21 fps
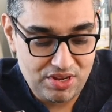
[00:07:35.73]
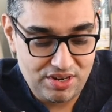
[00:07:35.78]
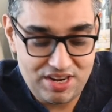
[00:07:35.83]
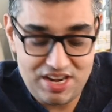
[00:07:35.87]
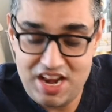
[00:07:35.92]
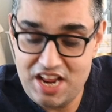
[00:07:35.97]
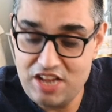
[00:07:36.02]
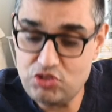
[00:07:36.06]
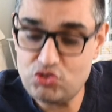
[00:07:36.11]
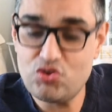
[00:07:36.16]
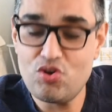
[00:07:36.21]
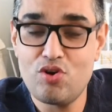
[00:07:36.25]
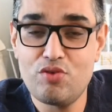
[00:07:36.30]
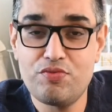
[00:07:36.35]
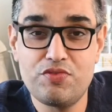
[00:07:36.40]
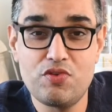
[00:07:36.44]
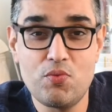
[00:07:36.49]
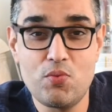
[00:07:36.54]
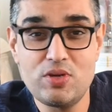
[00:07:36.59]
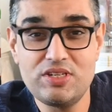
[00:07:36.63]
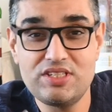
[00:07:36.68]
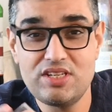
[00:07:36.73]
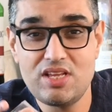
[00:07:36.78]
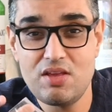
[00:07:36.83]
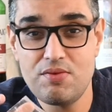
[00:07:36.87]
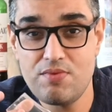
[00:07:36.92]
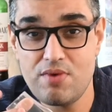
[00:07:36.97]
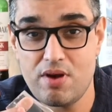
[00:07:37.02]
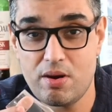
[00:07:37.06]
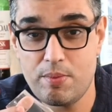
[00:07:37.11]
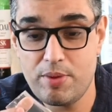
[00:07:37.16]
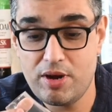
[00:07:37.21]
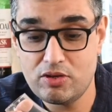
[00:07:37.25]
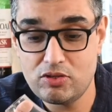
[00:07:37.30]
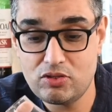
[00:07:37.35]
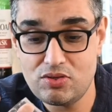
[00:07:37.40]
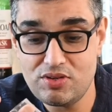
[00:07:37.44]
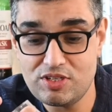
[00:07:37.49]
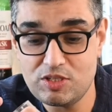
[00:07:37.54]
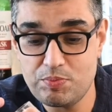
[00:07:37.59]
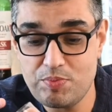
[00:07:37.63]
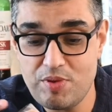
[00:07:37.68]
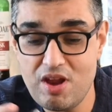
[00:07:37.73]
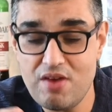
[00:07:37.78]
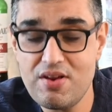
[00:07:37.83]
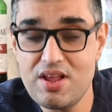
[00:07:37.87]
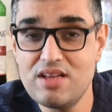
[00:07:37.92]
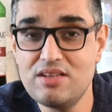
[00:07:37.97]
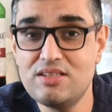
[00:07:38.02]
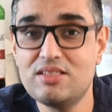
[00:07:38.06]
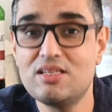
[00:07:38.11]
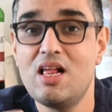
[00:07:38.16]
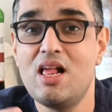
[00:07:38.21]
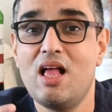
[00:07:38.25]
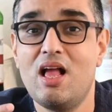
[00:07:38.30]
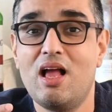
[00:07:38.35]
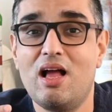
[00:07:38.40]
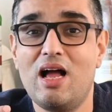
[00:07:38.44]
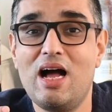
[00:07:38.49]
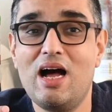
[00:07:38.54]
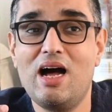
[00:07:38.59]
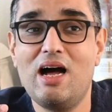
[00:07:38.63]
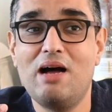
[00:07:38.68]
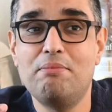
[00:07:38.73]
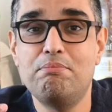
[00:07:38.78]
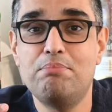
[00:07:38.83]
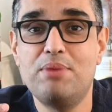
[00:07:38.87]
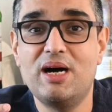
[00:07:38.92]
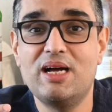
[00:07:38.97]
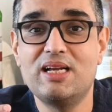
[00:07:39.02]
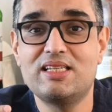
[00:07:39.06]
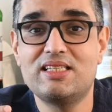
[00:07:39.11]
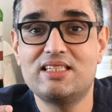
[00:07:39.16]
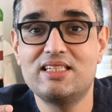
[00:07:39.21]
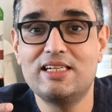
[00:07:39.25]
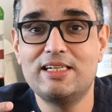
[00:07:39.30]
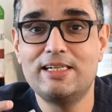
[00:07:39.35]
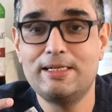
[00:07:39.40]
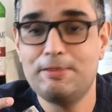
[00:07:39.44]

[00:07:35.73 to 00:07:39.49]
nature of the whiskey we're about to experience, but